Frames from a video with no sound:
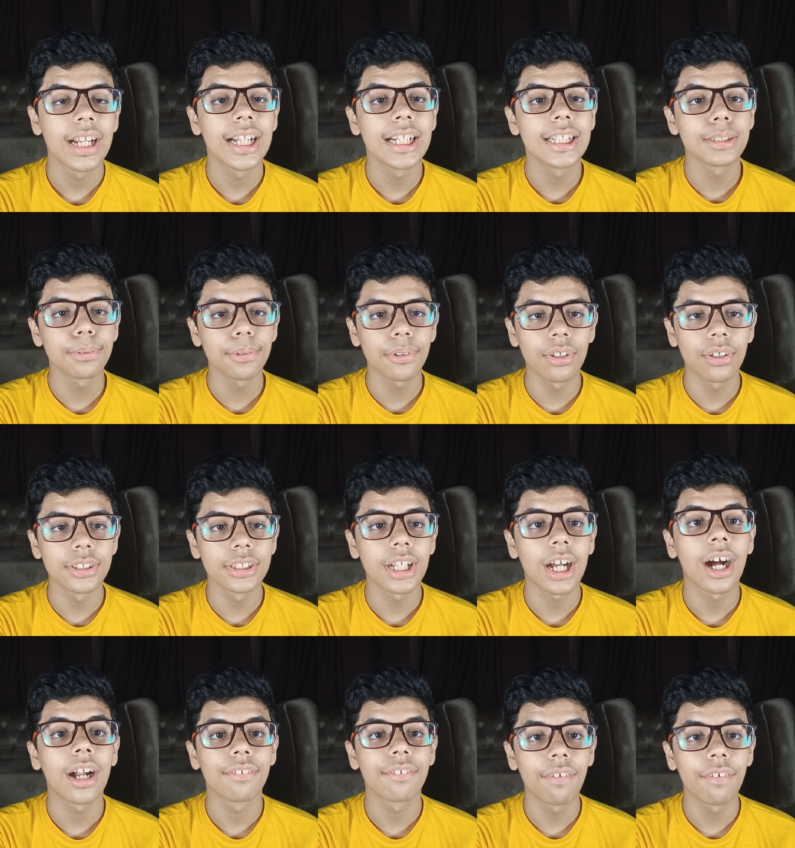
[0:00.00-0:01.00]
It is because
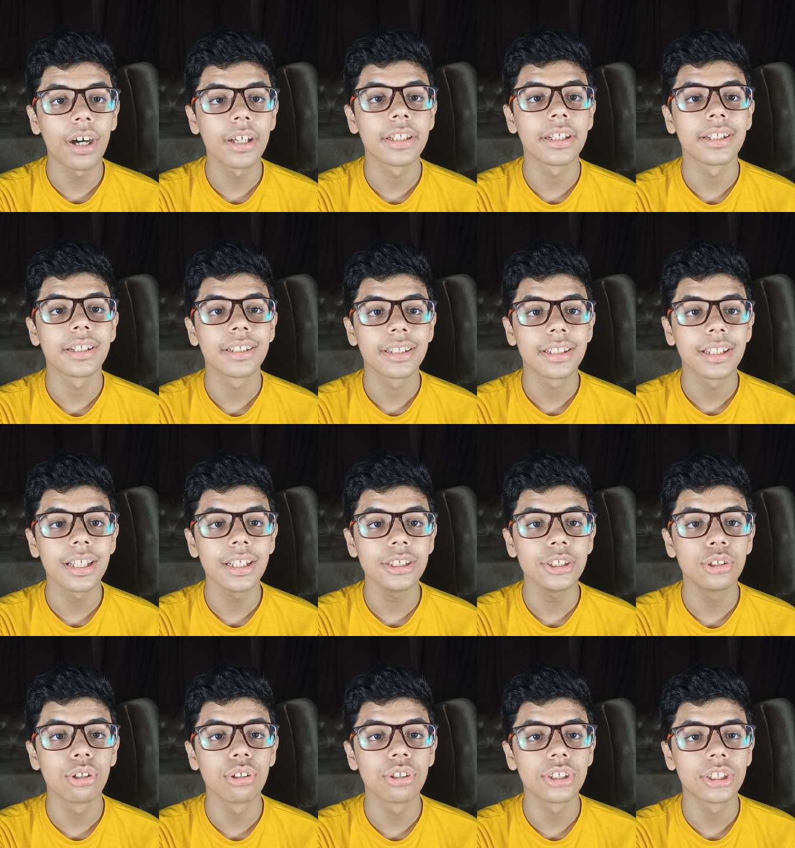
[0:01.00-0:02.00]
her father, King
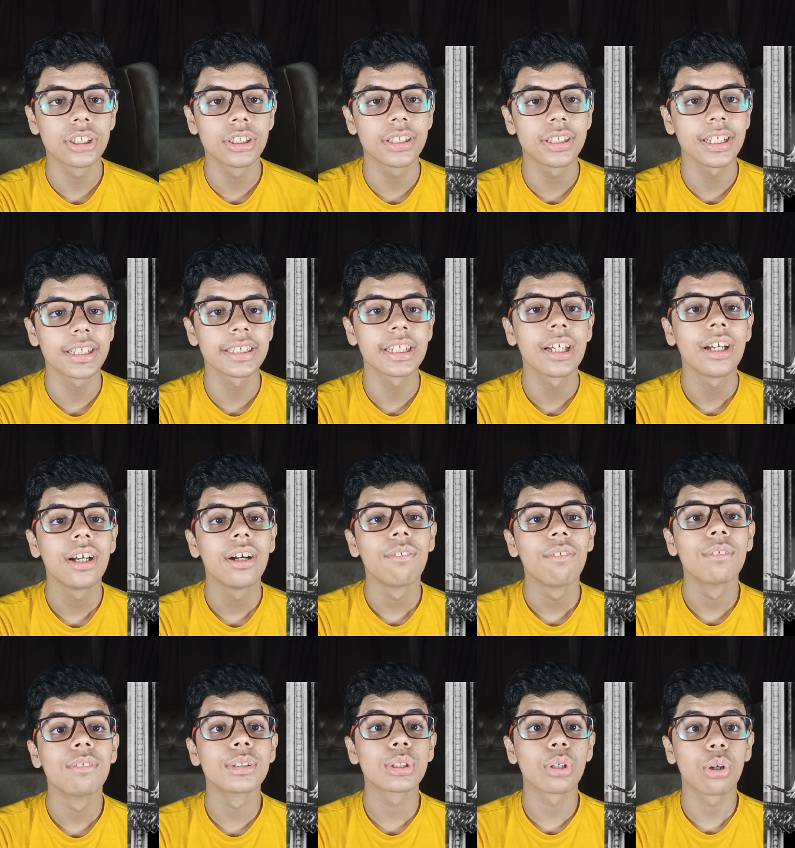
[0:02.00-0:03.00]
George VI,
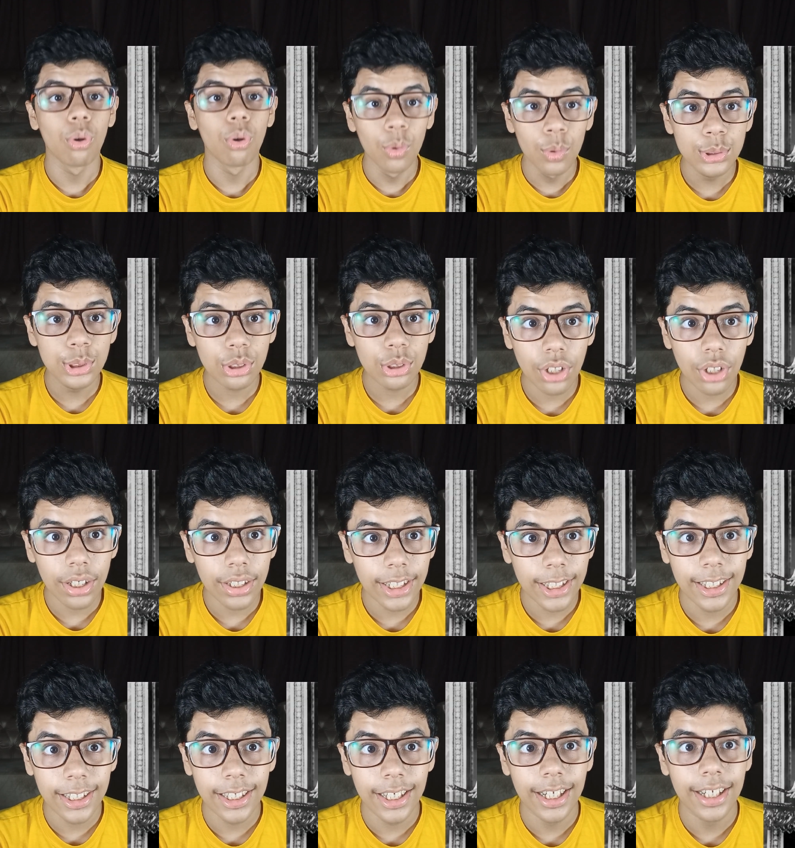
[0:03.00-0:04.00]
was also not
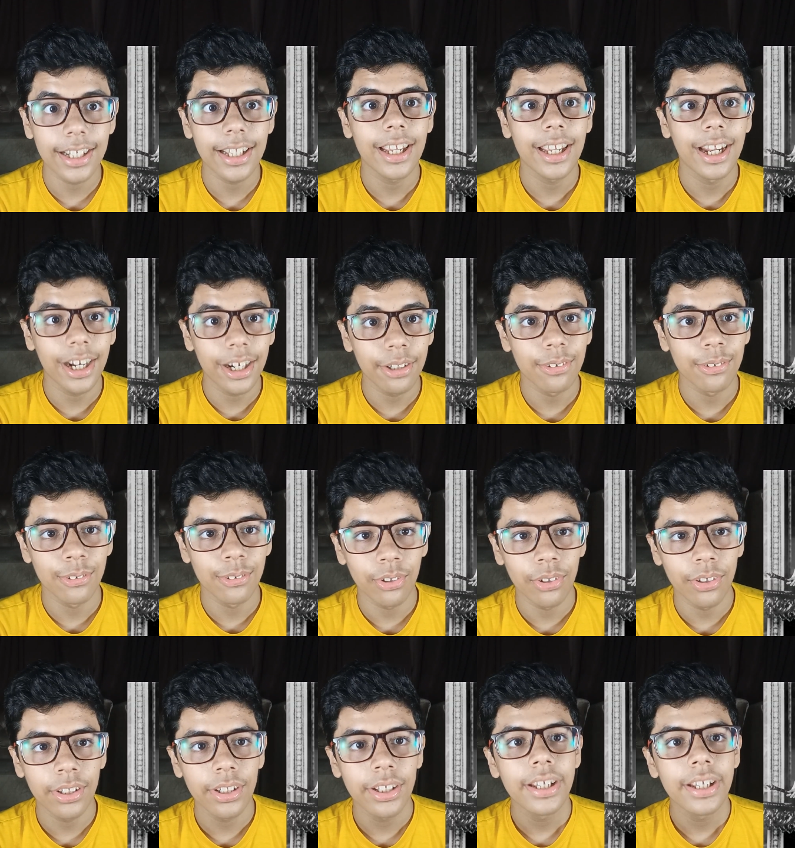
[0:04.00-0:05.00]
the direct heir to the throne.